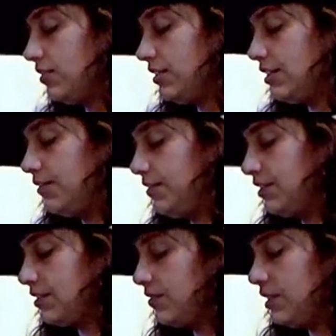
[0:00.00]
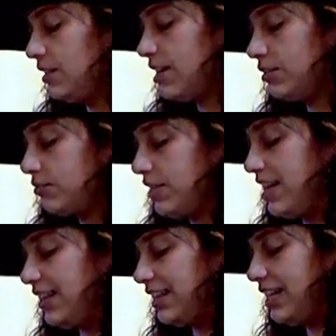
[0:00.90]
receivest not
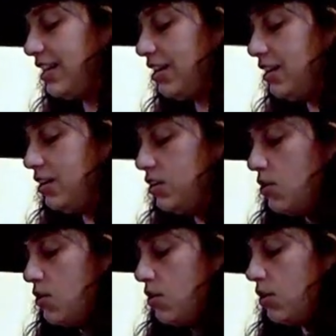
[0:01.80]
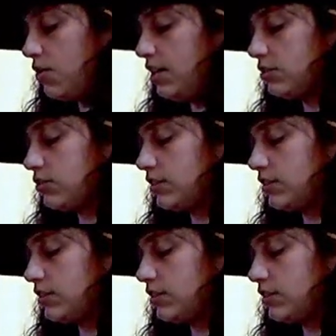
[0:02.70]
gladly, or else